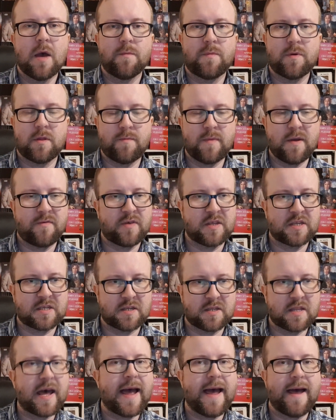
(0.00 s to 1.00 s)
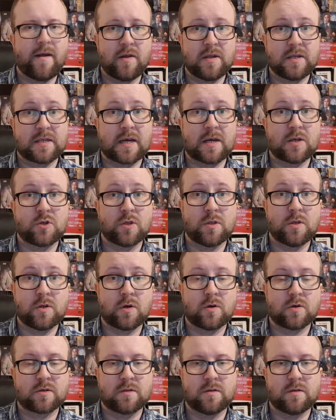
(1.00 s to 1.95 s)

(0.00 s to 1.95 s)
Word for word: But the myth isn't there, it's actually the, doc-